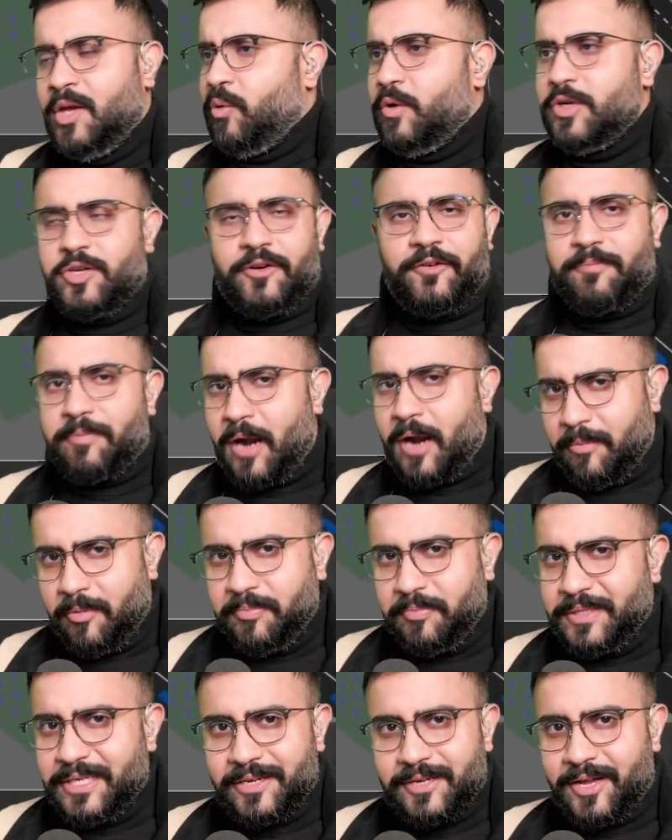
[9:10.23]
which you're
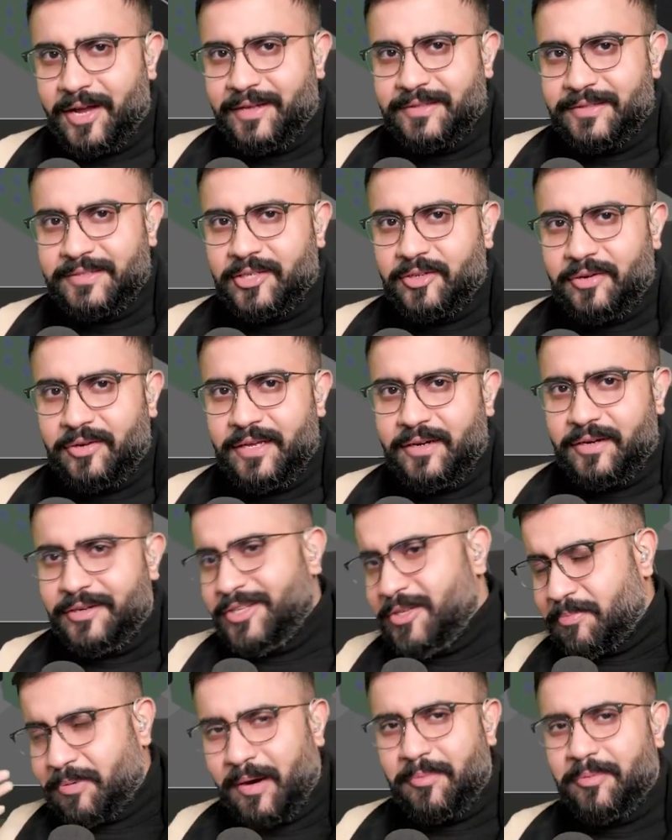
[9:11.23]
probably a content creator,
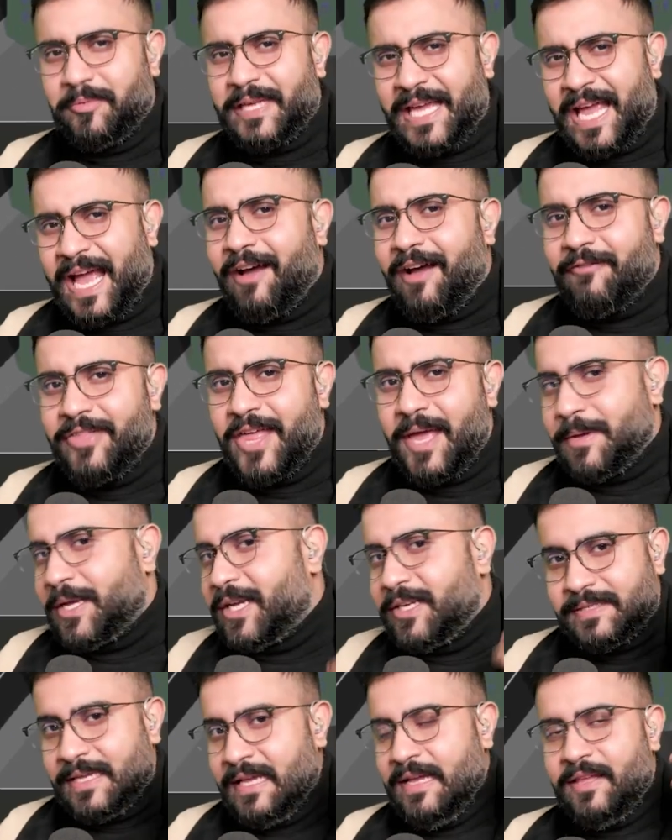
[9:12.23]
you probably have that
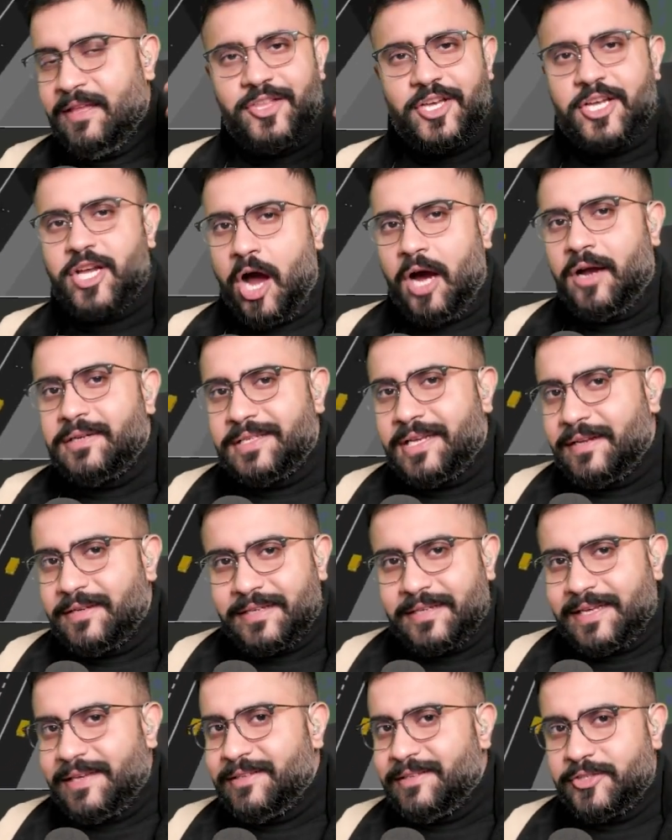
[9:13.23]
because the
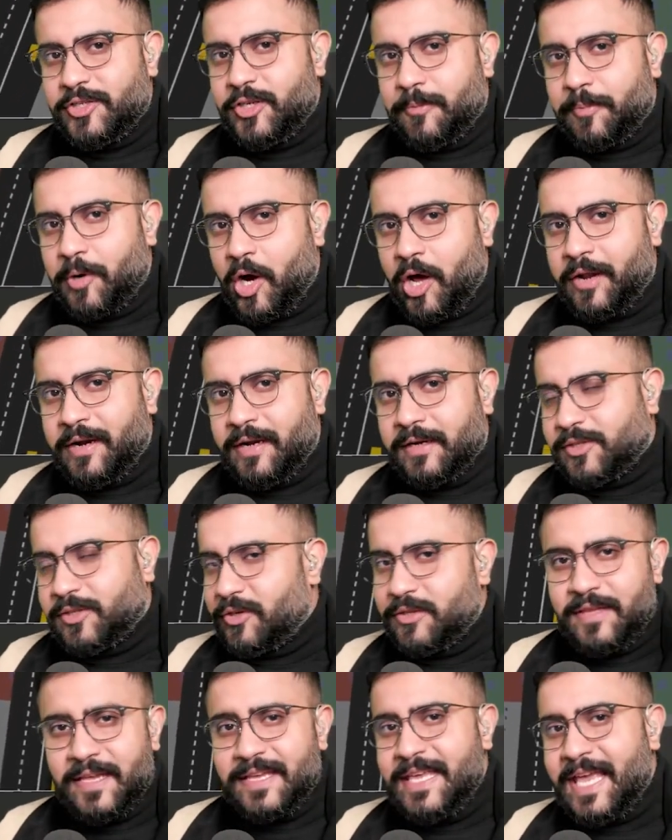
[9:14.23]
content is your product,
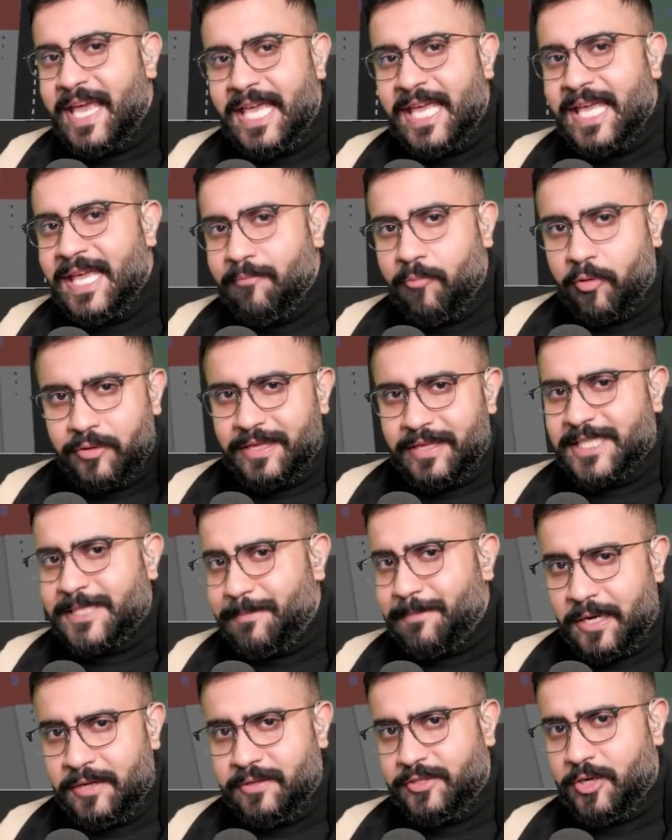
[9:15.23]
or the game or the
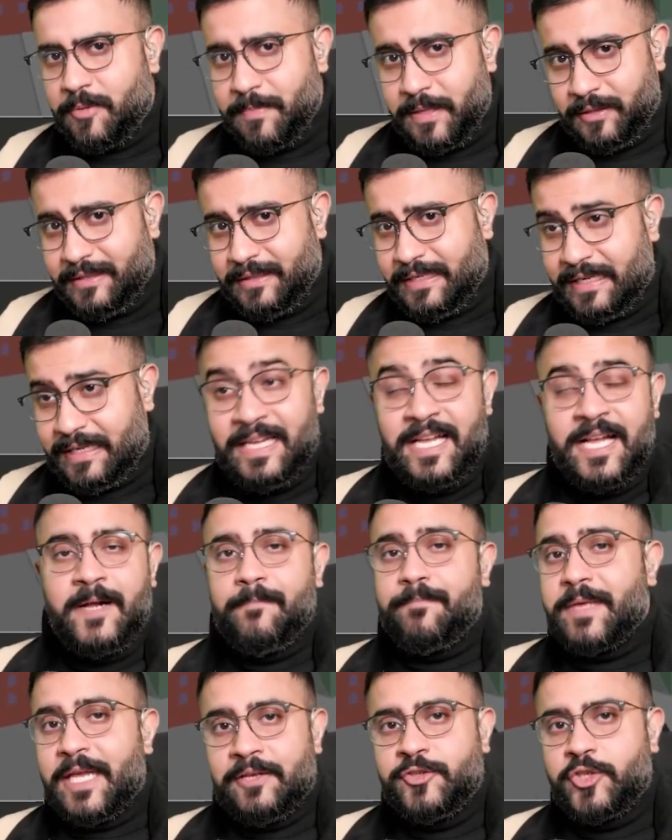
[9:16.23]
experience you're building
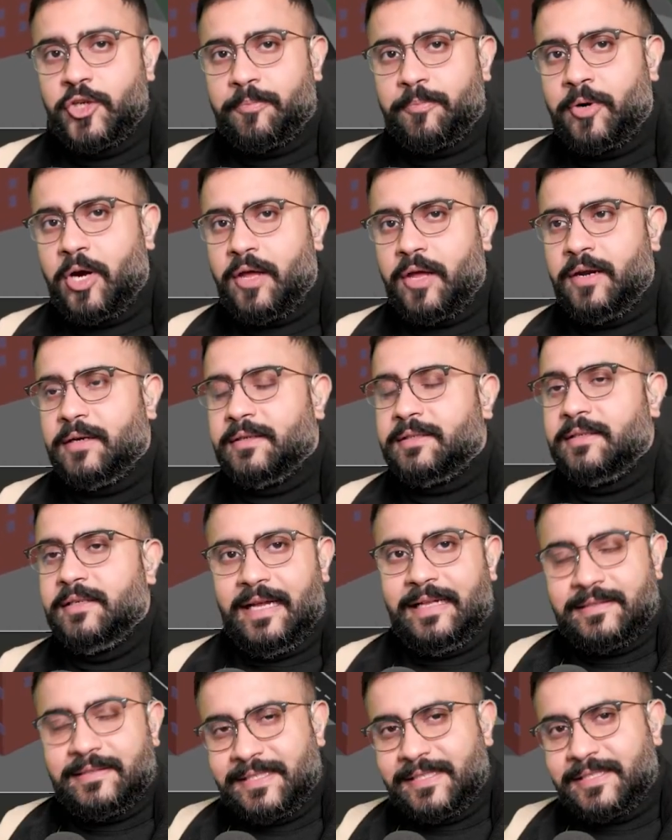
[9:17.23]
is your product.
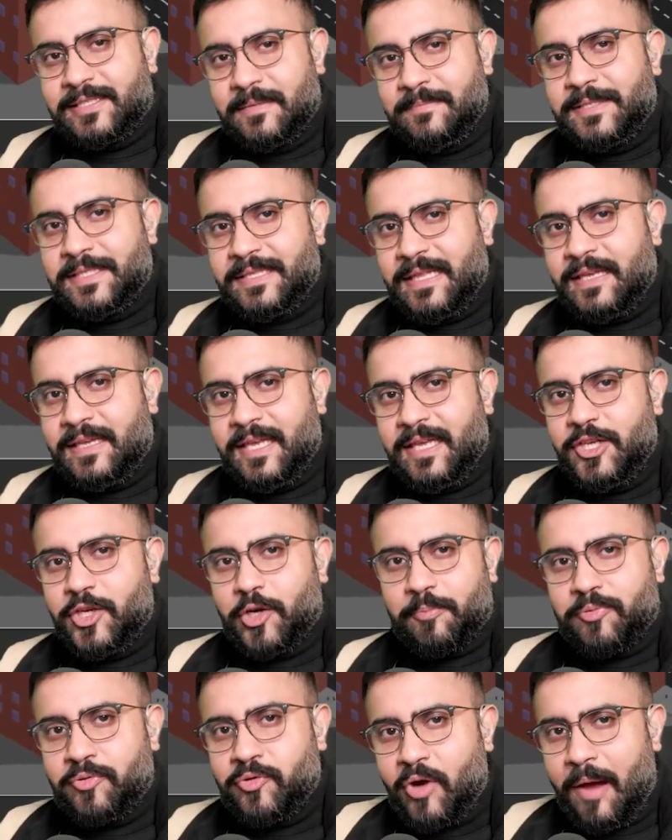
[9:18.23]
And systems thinking,
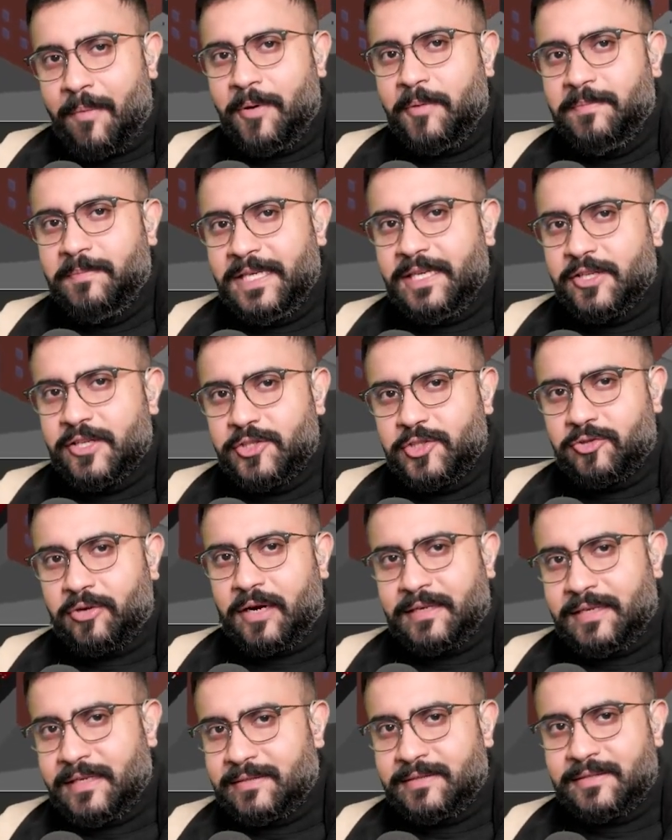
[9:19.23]
you're probably
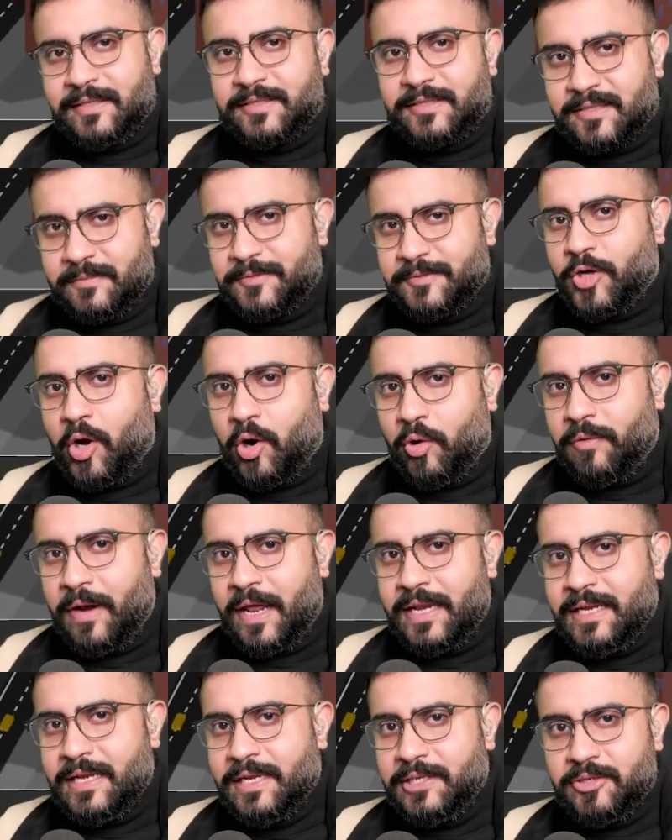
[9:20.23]
constructing systems
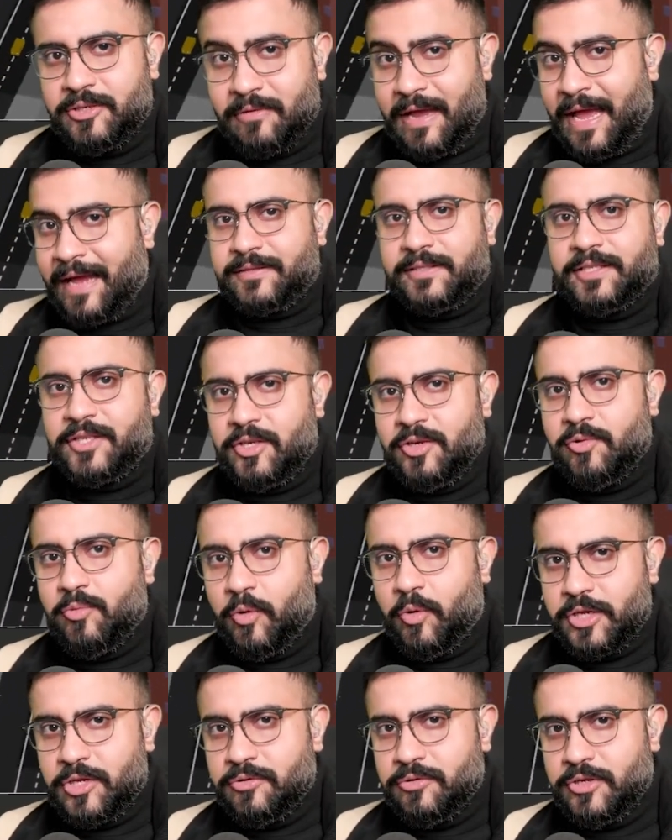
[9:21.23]
already to execute
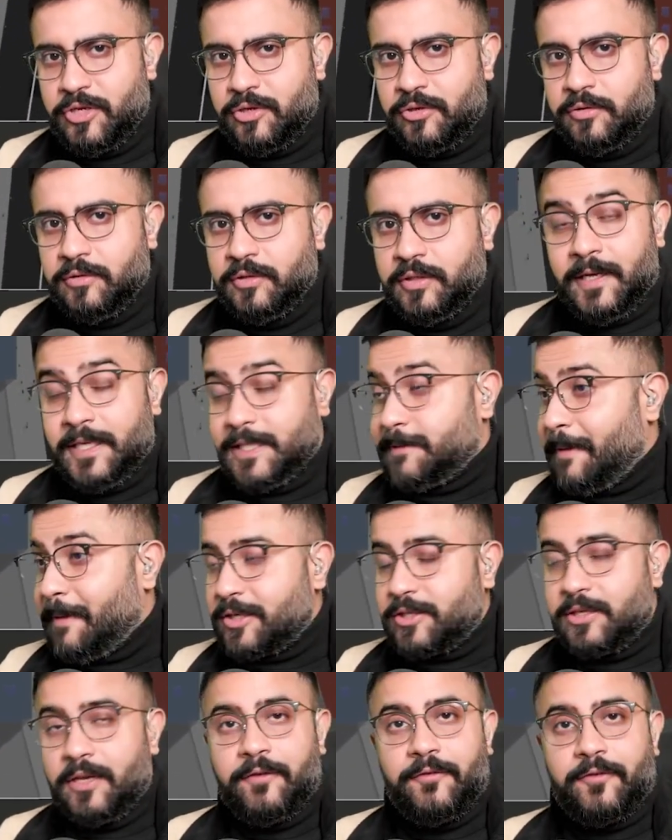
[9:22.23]
what you do,
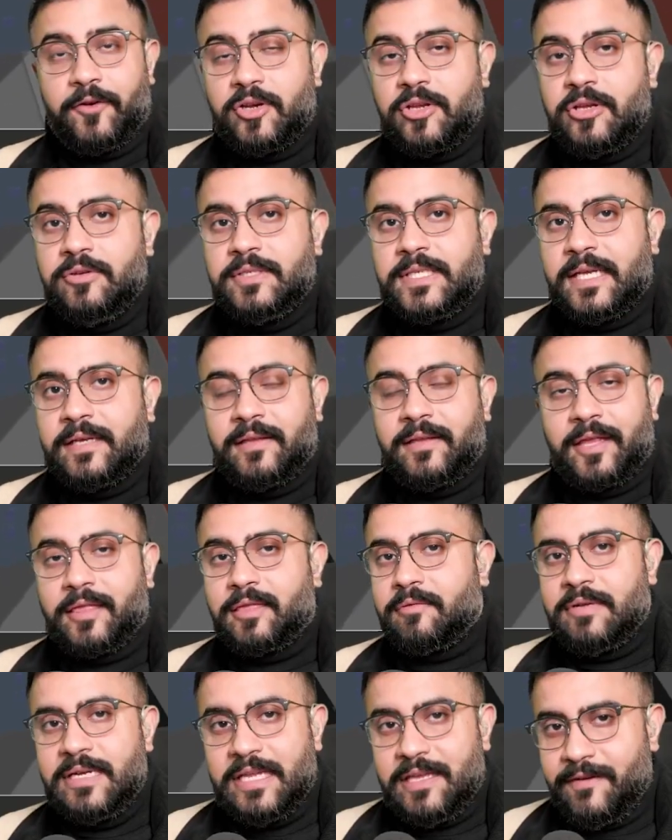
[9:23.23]
especially if you're using like
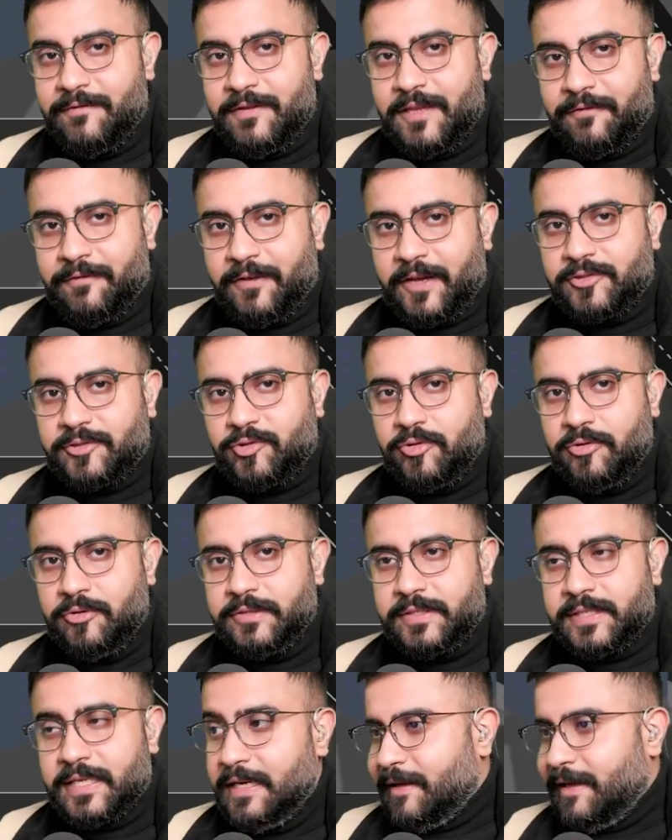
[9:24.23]
3D and VFX
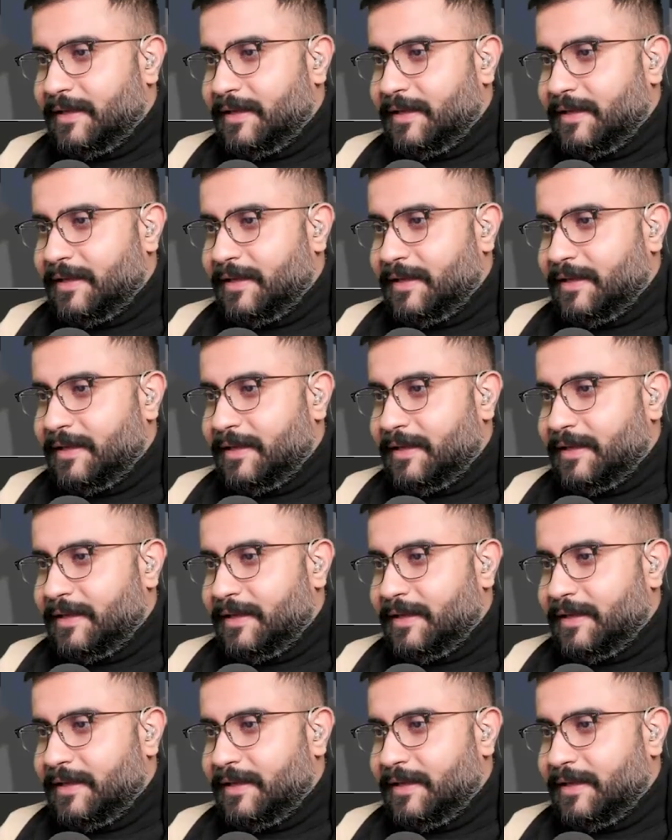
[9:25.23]
tools.